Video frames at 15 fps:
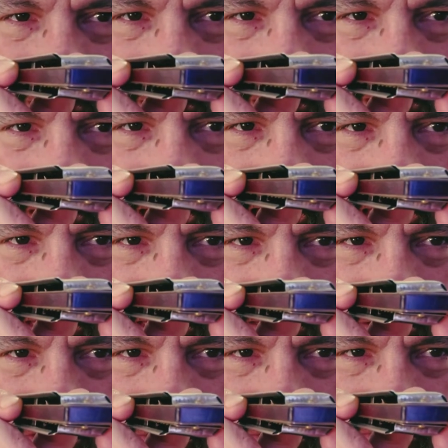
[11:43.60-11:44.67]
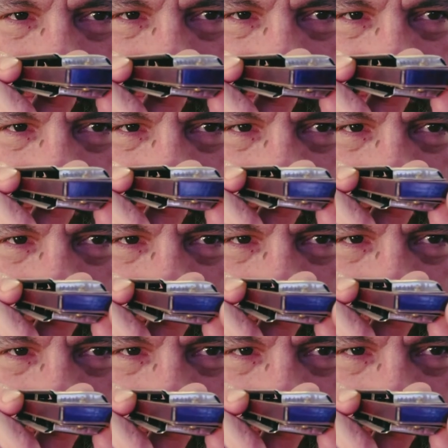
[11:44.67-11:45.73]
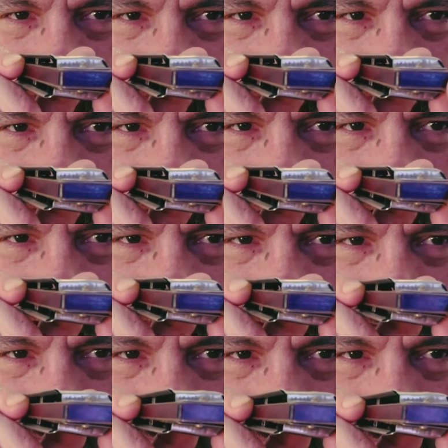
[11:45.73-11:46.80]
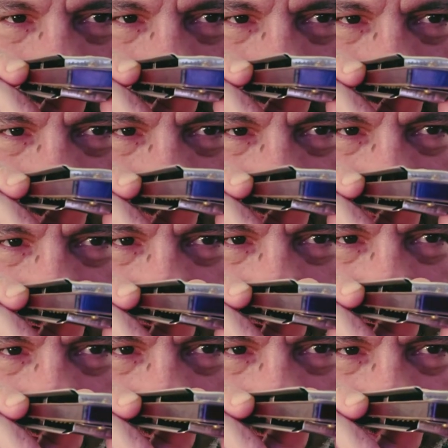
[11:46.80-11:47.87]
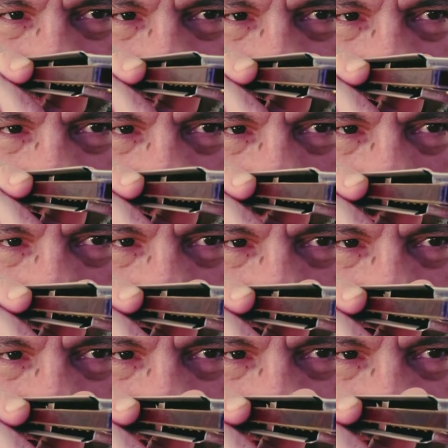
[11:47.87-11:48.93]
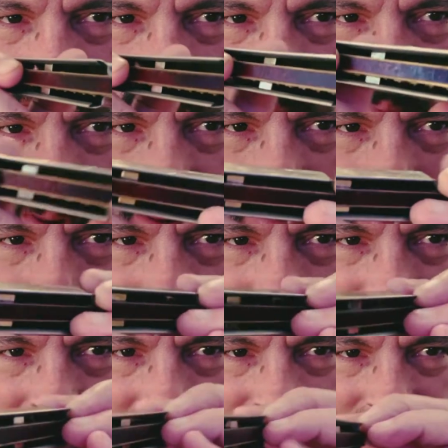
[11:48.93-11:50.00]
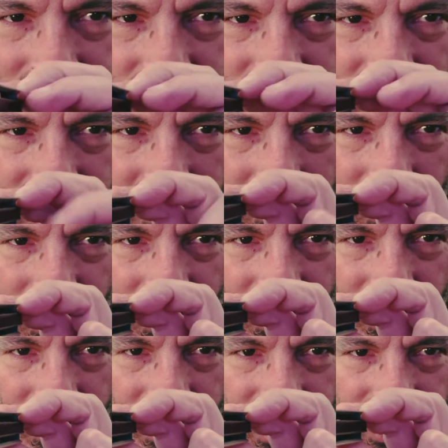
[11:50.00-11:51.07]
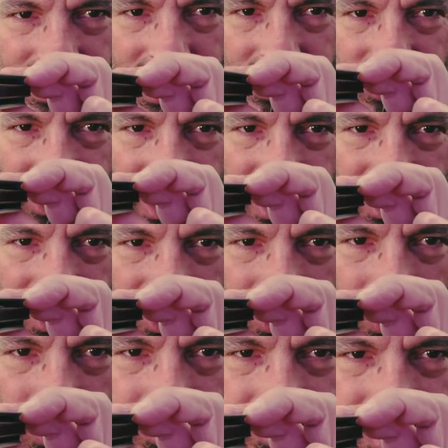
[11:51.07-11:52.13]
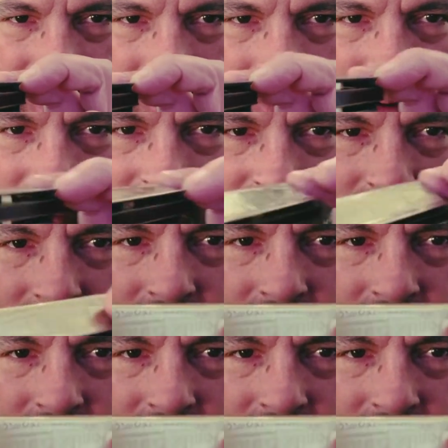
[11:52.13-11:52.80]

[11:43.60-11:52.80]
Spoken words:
This is not, you don't find harmonicas that are really built like this anymore. And that's kind of the cool thing about it.